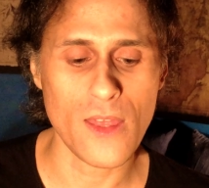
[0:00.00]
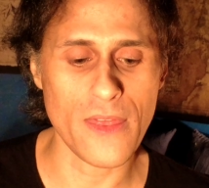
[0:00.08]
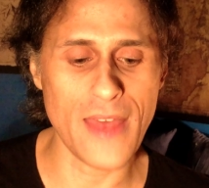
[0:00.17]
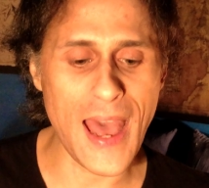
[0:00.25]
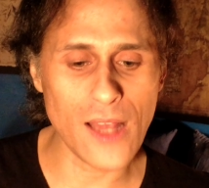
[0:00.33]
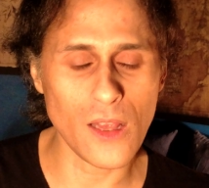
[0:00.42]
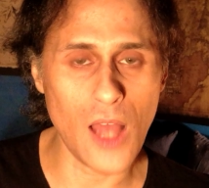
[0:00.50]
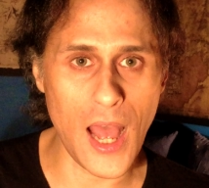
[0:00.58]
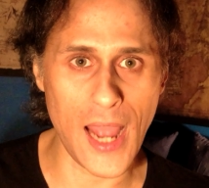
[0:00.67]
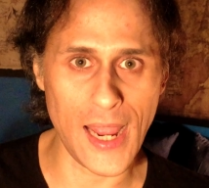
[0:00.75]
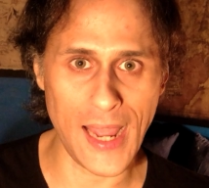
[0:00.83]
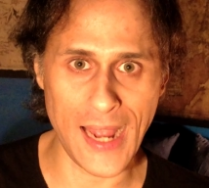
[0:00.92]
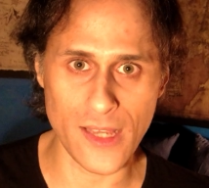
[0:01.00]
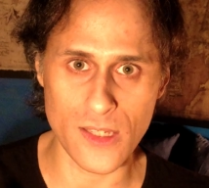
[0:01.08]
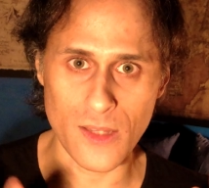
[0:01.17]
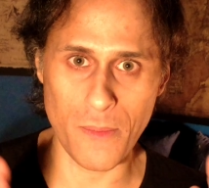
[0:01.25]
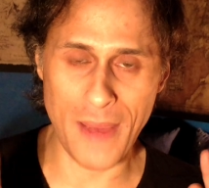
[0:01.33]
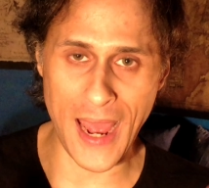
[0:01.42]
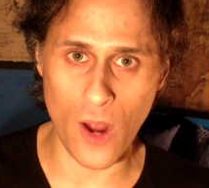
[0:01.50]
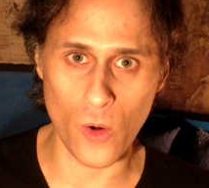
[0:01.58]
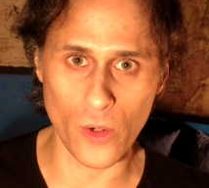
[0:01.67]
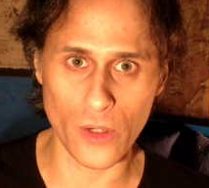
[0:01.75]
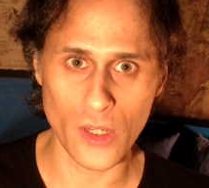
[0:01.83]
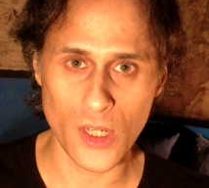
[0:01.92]
That lie has the
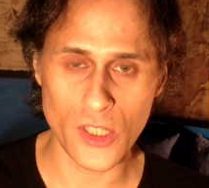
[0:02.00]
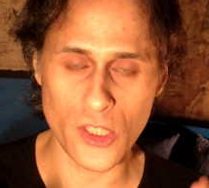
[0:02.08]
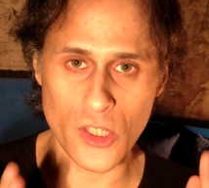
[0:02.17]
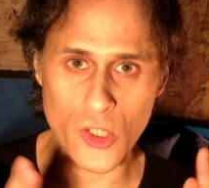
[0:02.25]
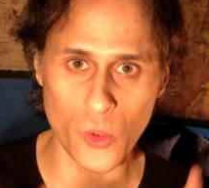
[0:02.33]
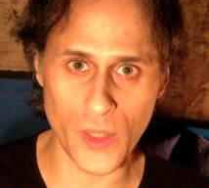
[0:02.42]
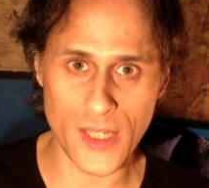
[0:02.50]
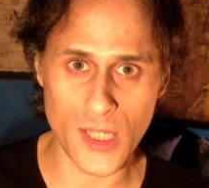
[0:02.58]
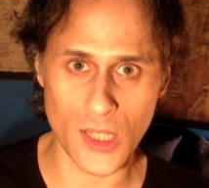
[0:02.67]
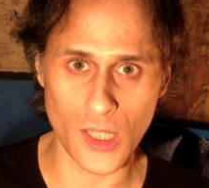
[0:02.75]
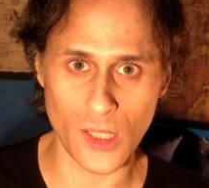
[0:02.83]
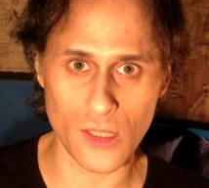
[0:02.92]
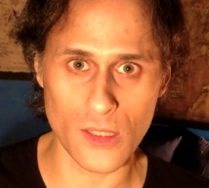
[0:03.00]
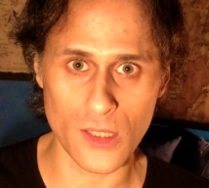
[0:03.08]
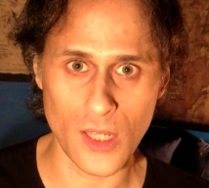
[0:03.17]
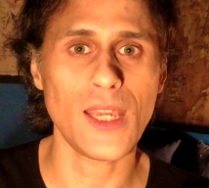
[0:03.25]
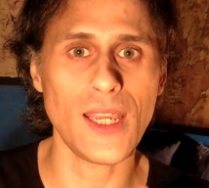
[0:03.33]
power to twist things